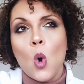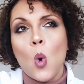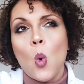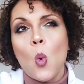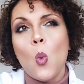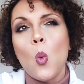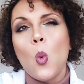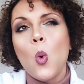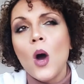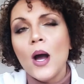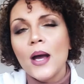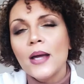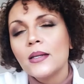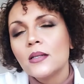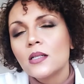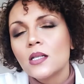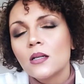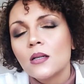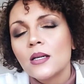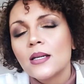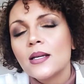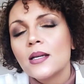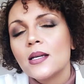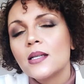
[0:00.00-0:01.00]
what
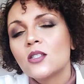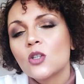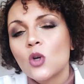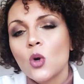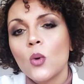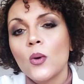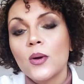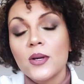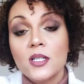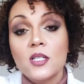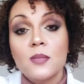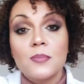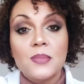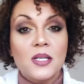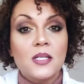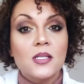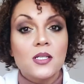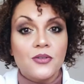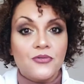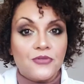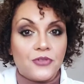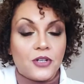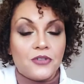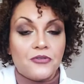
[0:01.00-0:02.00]
is going to be
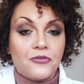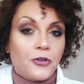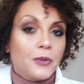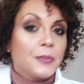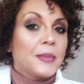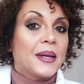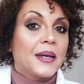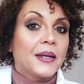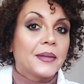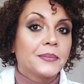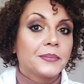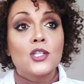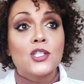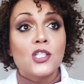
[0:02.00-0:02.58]
different for me?